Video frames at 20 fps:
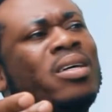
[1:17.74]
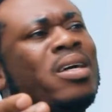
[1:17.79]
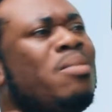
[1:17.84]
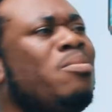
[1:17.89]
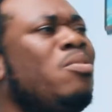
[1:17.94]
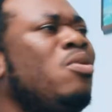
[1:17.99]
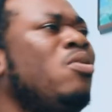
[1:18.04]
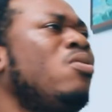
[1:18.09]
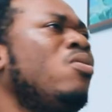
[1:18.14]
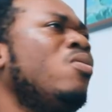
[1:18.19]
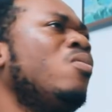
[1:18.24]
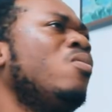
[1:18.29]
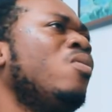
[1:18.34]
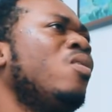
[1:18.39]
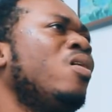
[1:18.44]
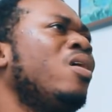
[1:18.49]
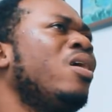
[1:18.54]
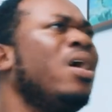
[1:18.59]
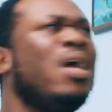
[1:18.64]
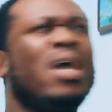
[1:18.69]
Come on.
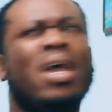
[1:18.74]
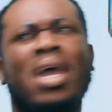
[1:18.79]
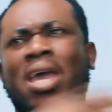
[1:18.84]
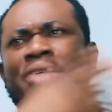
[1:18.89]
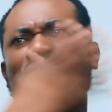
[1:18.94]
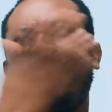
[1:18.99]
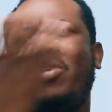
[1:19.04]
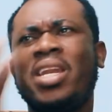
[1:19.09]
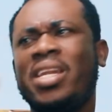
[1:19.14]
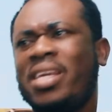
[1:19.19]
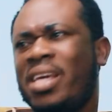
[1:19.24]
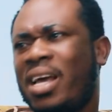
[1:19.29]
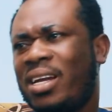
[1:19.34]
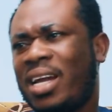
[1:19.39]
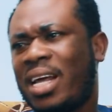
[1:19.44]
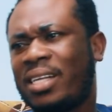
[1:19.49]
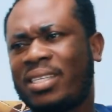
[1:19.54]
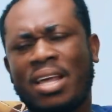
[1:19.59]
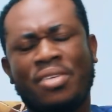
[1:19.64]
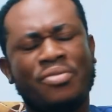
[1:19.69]
And you and
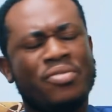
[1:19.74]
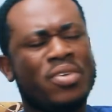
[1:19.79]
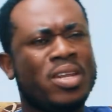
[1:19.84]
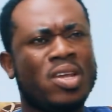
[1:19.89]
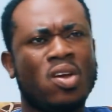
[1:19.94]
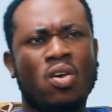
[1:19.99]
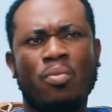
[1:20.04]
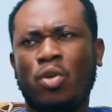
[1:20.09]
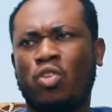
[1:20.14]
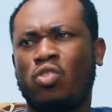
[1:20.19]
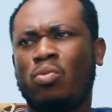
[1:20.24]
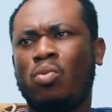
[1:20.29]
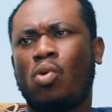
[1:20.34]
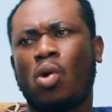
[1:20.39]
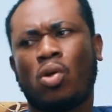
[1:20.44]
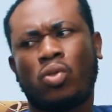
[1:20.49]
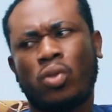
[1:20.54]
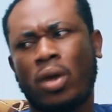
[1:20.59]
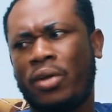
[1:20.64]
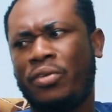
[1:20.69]
I said, really, you'll be to me
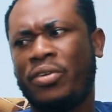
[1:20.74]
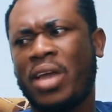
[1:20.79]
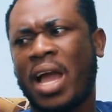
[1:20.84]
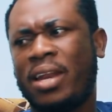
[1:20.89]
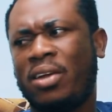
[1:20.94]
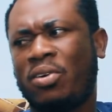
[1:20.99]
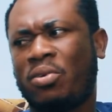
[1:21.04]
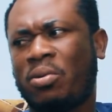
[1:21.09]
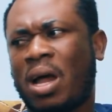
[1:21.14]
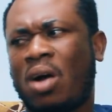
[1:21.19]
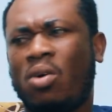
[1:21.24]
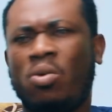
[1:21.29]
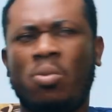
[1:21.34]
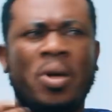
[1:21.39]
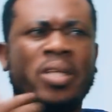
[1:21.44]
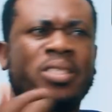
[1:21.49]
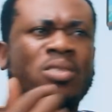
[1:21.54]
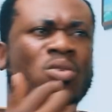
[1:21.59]
what I be an equal,